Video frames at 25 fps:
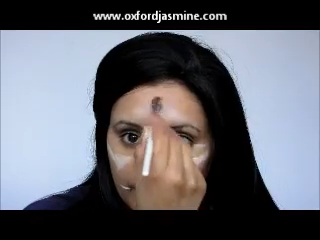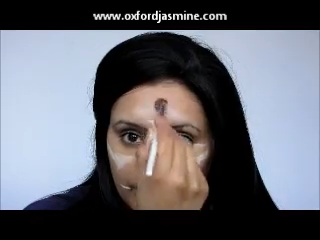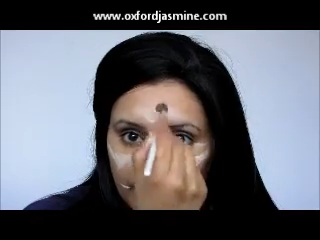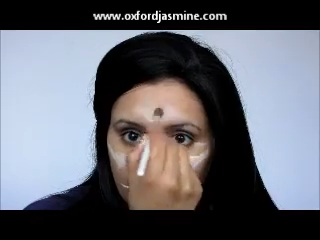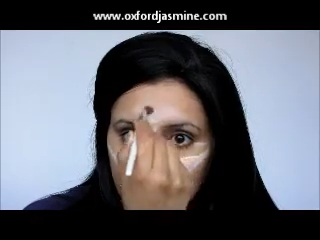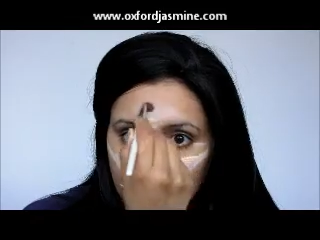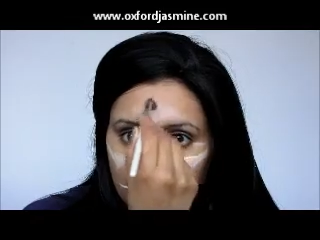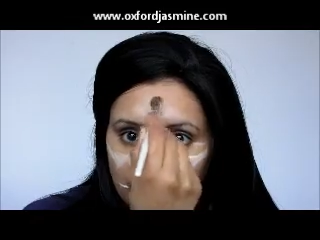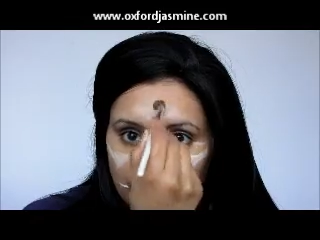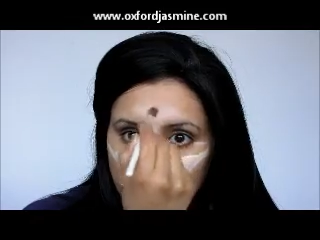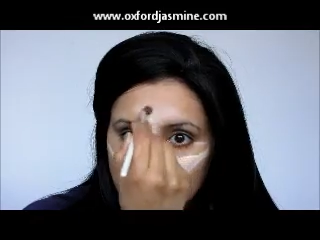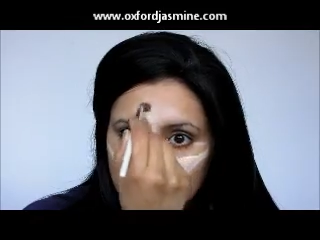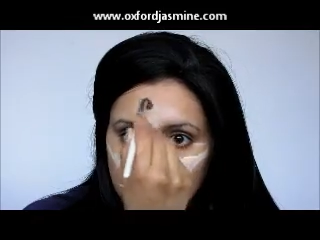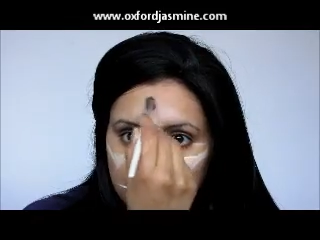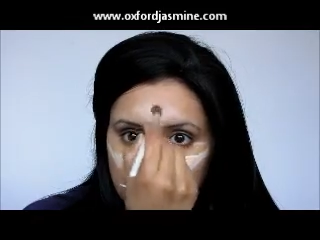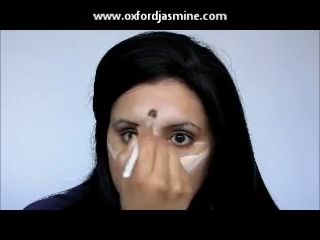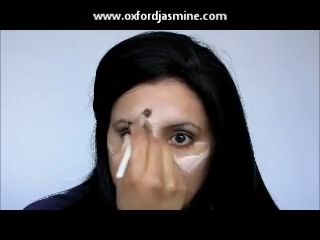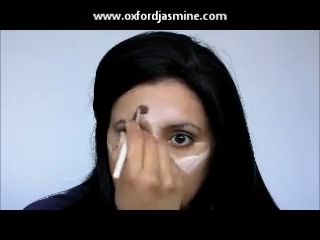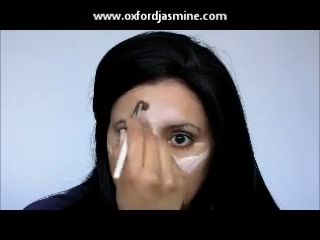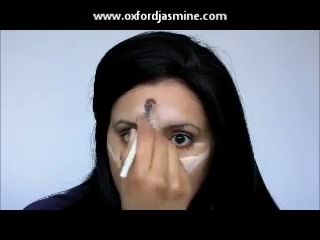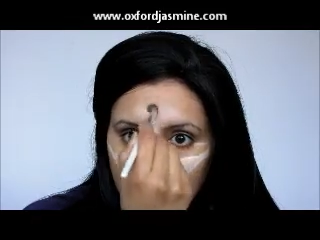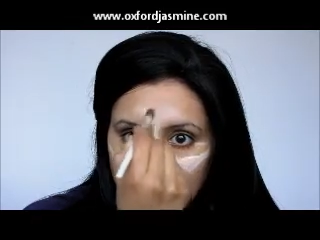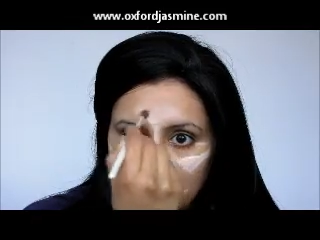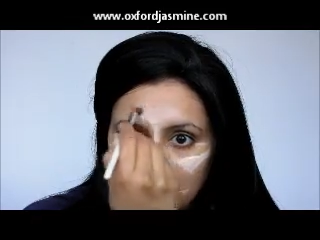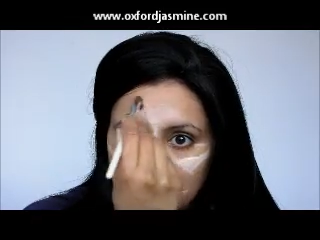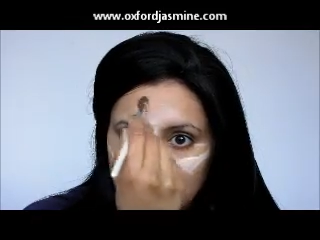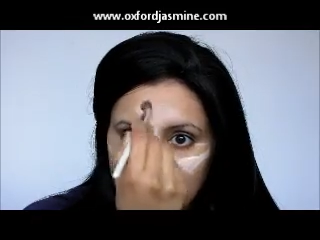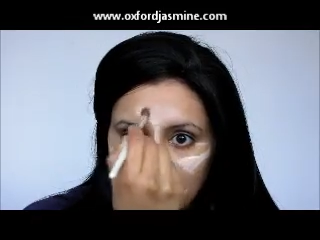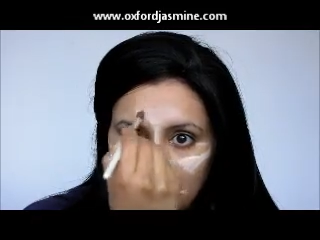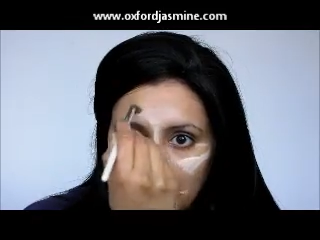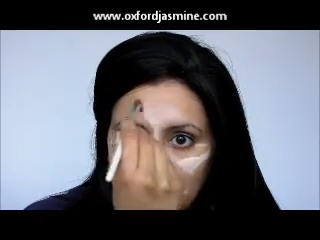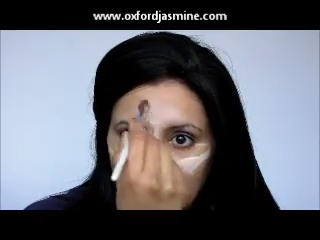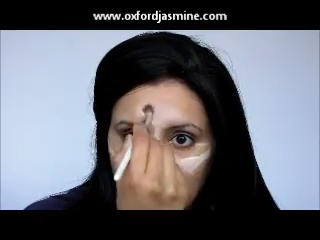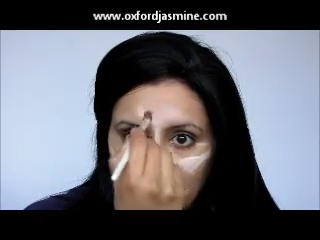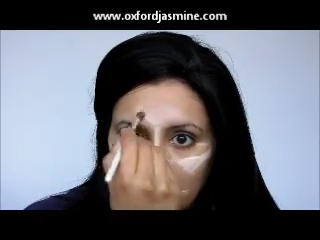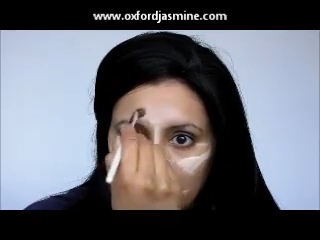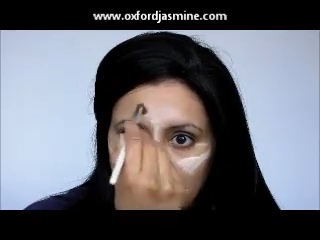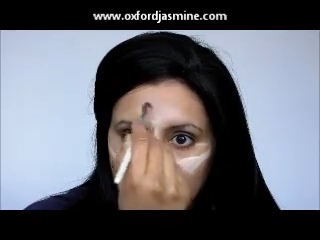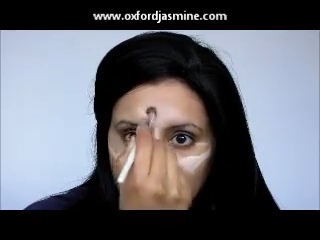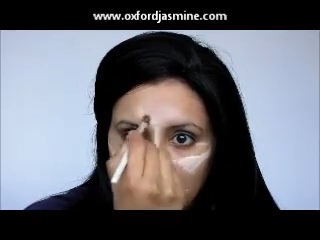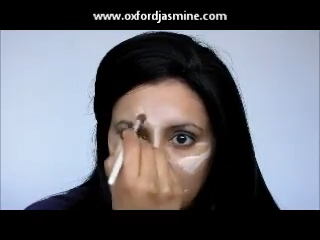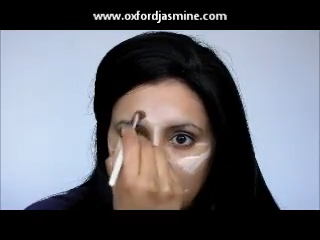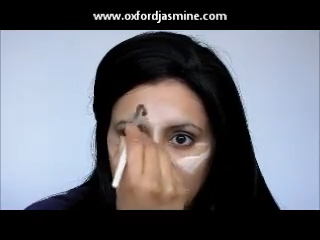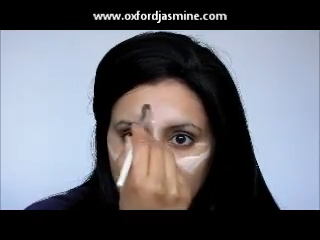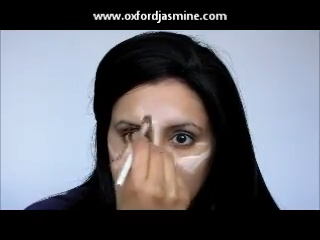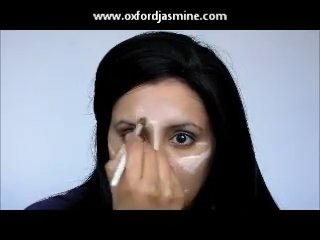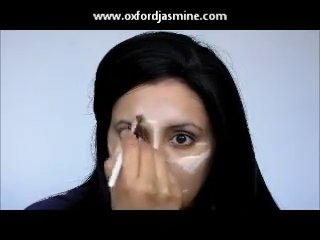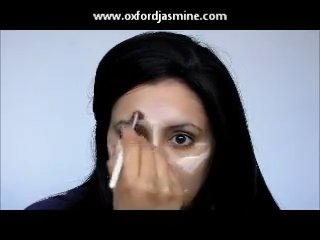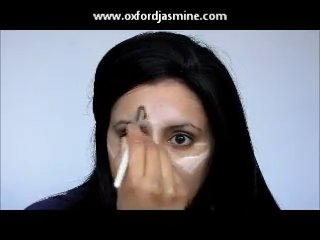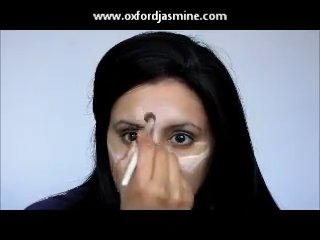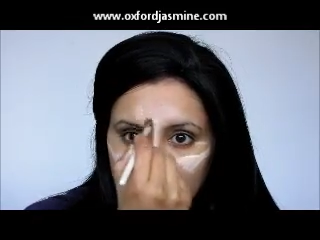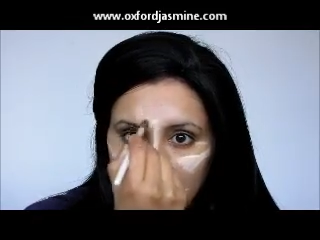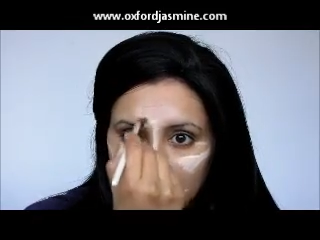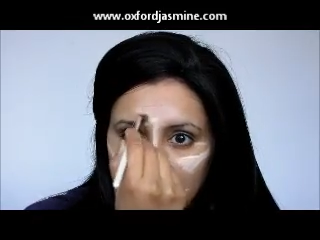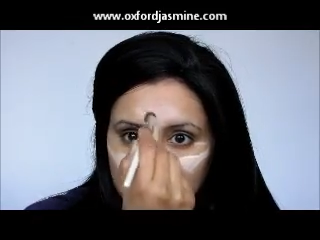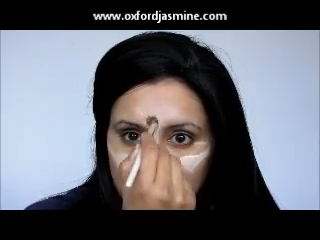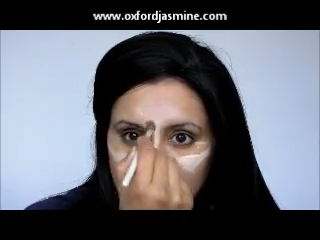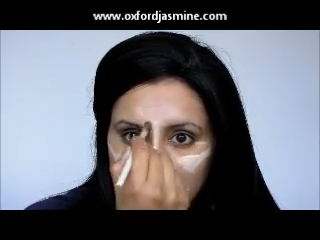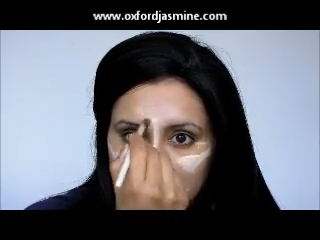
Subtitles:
and then just spend time in little